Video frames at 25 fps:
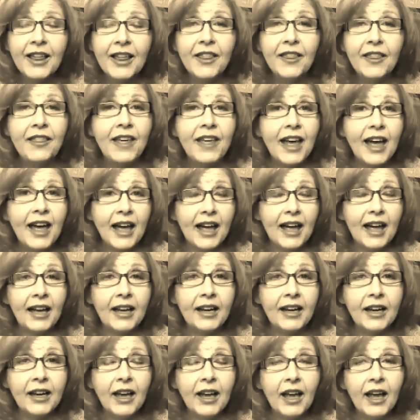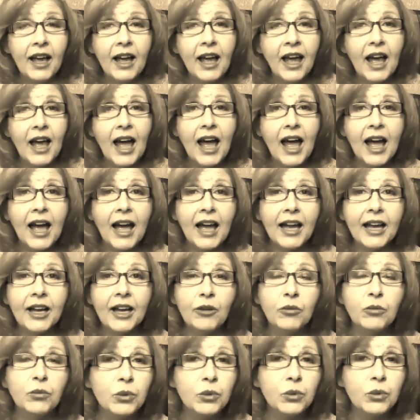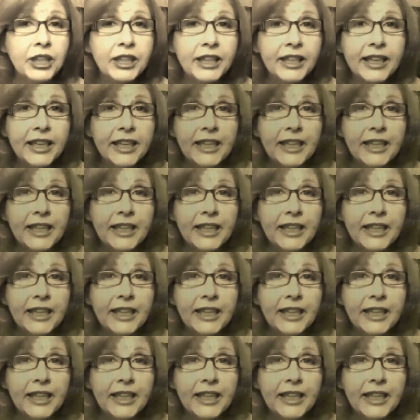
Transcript: that I really